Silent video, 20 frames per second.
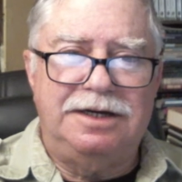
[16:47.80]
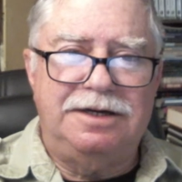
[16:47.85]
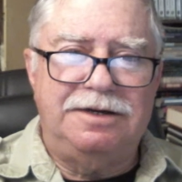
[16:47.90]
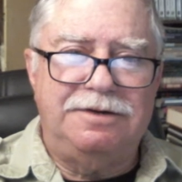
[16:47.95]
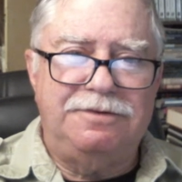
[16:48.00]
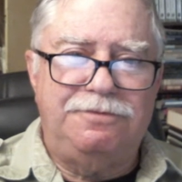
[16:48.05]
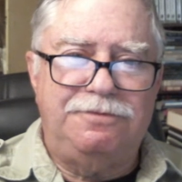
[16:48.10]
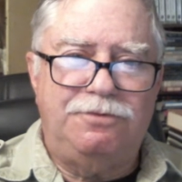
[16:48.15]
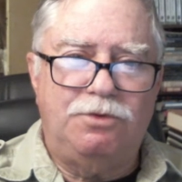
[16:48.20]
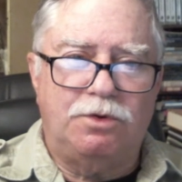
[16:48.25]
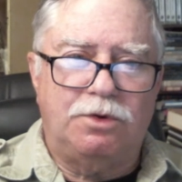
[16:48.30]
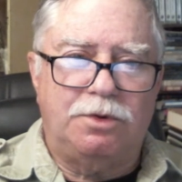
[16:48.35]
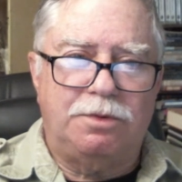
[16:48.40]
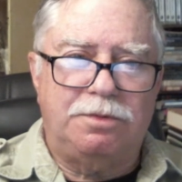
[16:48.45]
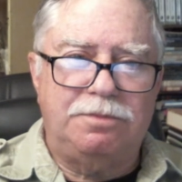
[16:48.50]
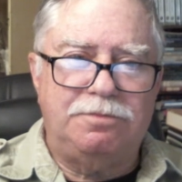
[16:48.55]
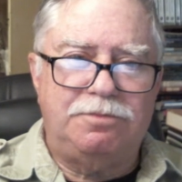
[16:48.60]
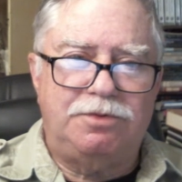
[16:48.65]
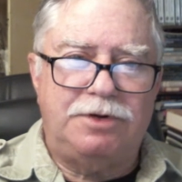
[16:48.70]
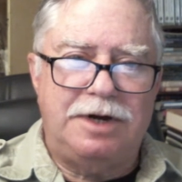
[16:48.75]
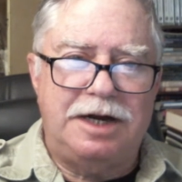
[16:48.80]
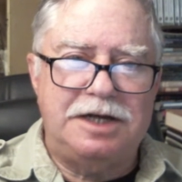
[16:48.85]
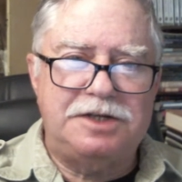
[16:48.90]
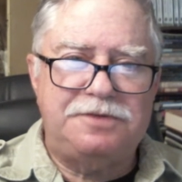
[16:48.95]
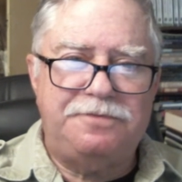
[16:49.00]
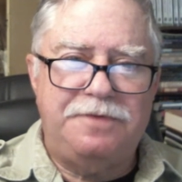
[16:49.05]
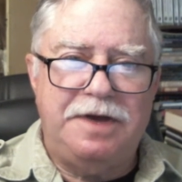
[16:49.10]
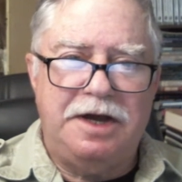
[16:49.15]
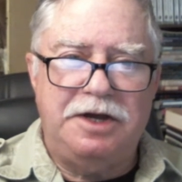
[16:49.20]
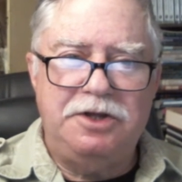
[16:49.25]
for price,
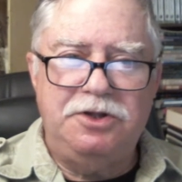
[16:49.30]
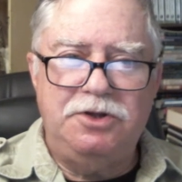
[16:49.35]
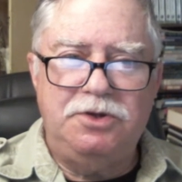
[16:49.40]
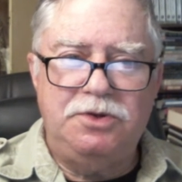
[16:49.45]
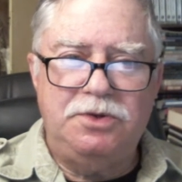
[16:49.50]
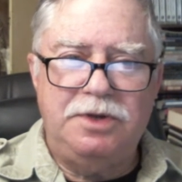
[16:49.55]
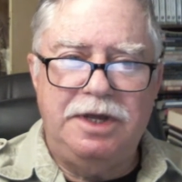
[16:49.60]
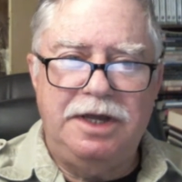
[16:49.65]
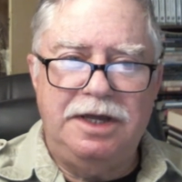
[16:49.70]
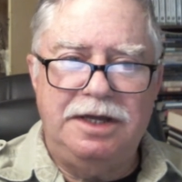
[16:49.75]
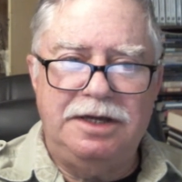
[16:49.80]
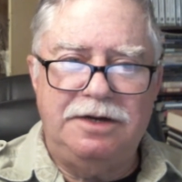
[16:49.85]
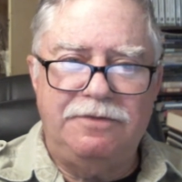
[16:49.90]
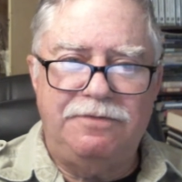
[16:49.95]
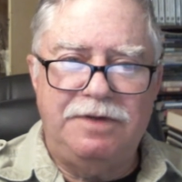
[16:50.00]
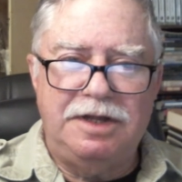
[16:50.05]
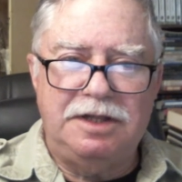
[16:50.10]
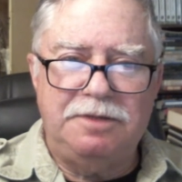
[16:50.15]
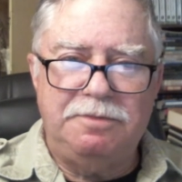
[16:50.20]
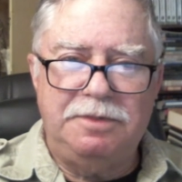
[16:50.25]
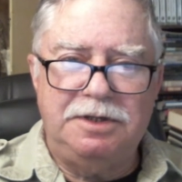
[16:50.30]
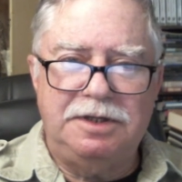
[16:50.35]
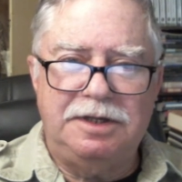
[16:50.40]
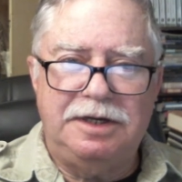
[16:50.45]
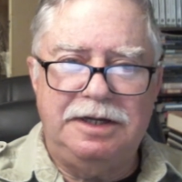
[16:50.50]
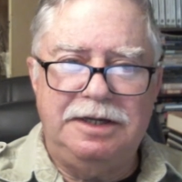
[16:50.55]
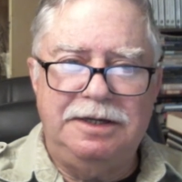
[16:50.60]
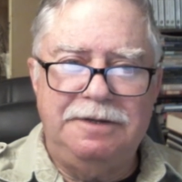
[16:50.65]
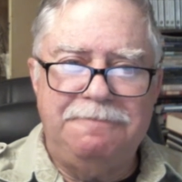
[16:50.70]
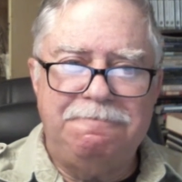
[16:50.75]
value, and availability.